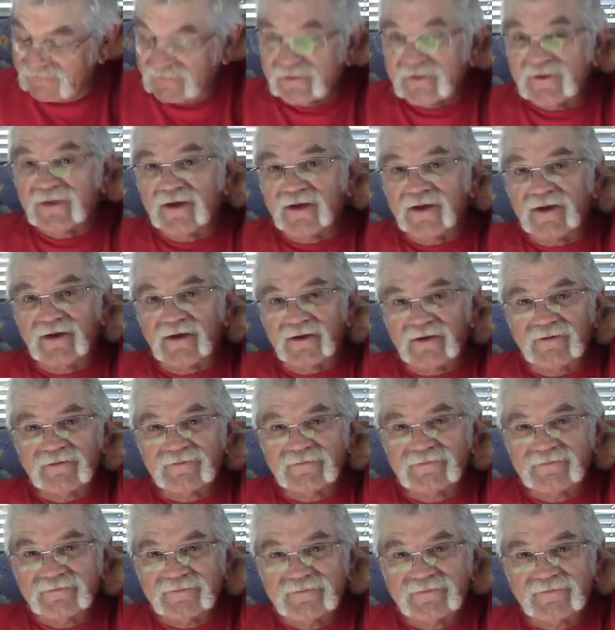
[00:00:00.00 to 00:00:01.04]

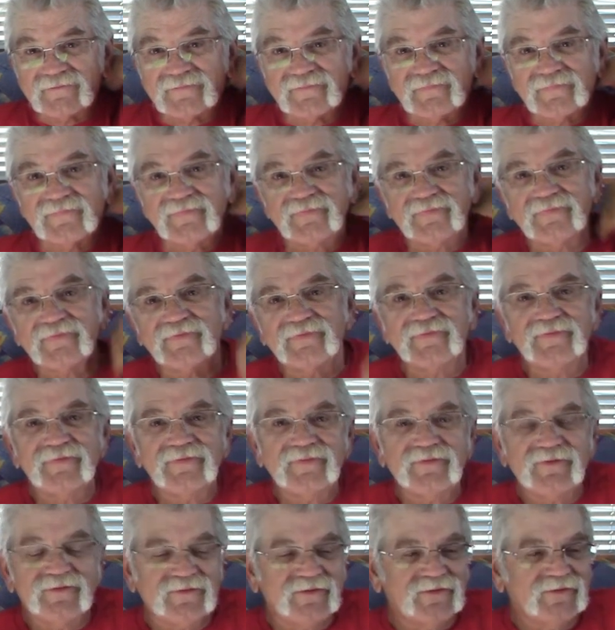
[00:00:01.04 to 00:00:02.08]

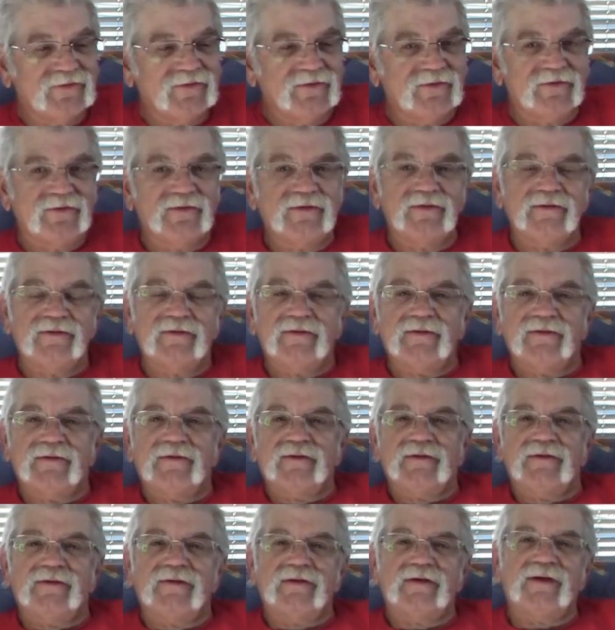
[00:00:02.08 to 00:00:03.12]

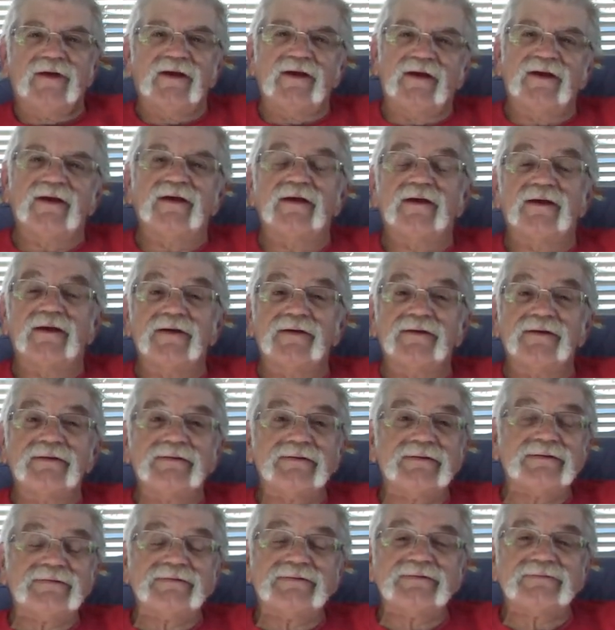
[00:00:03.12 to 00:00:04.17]

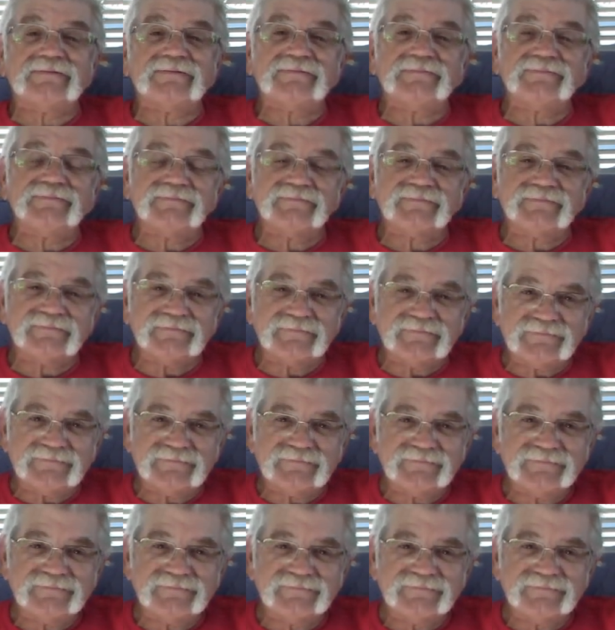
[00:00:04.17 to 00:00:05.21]

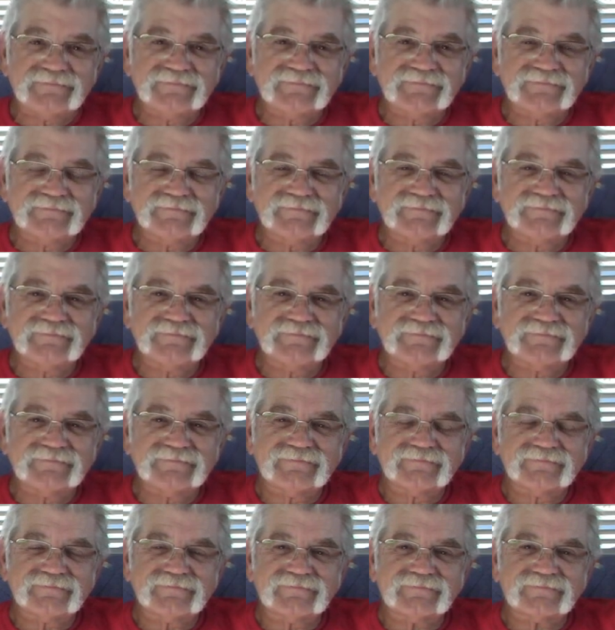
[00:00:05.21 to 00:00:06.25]

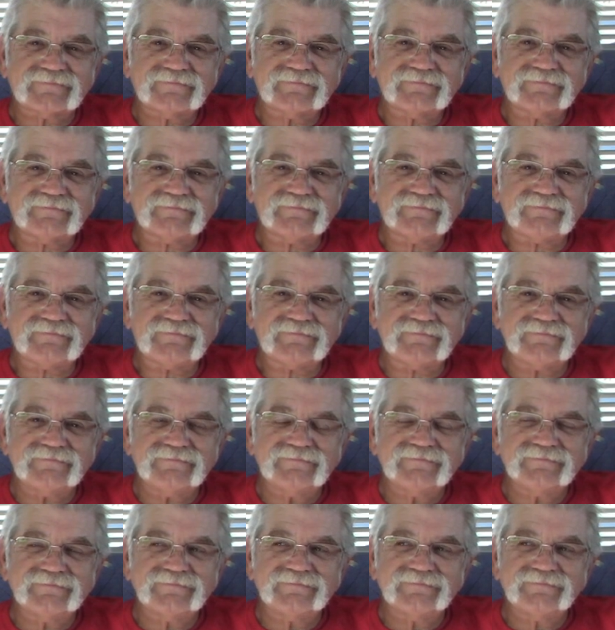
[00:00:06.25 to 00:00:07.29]

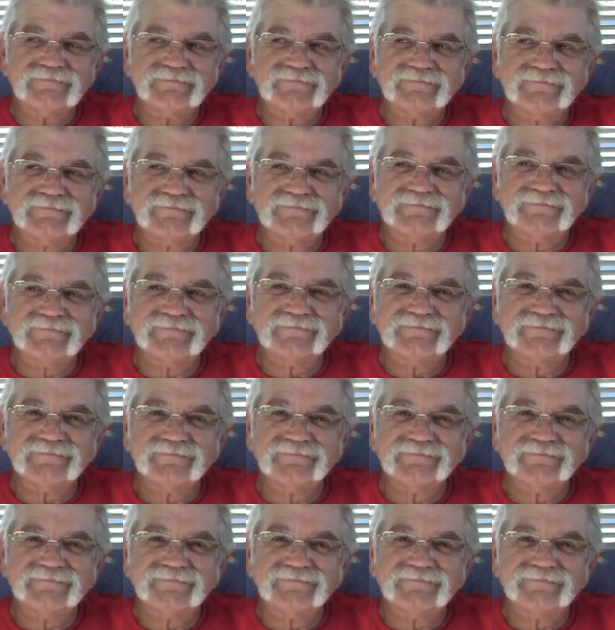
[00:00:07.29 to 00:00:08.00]
No words are spoken by the person on screen.